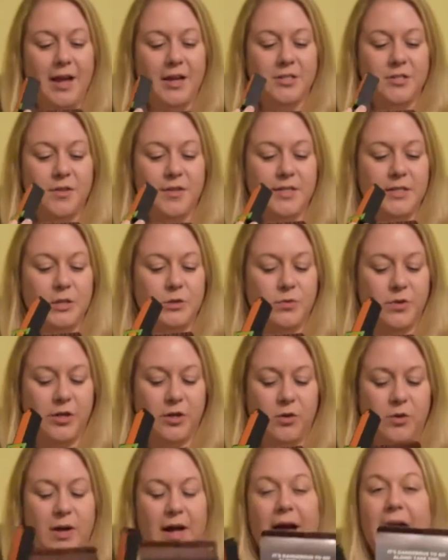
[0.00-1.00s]
So this is really
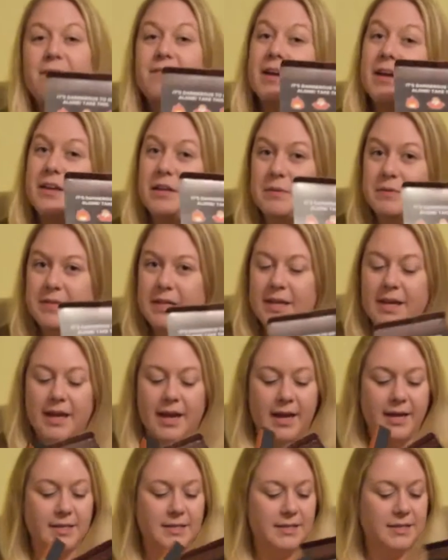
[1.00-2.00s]
cool. I have not used it
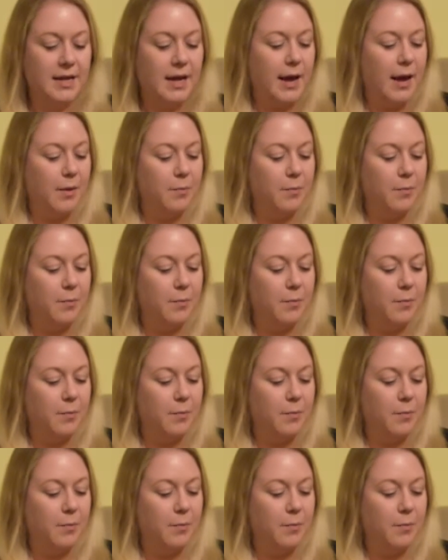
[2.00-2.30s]
yet,